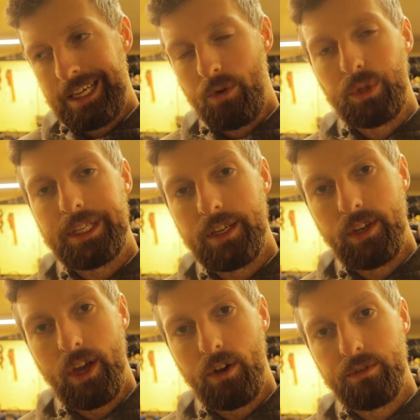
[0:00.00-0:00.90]
I really
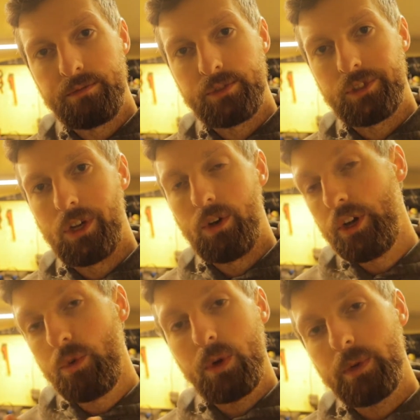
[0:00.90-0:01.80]
didn't know. So a
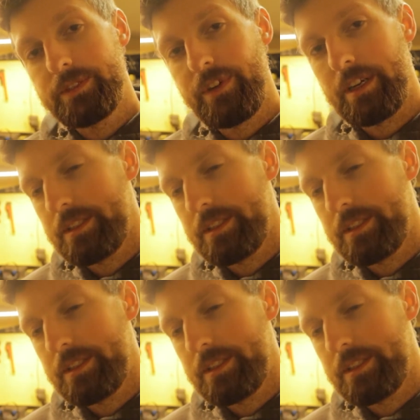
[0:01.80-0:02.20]
new one wasn't very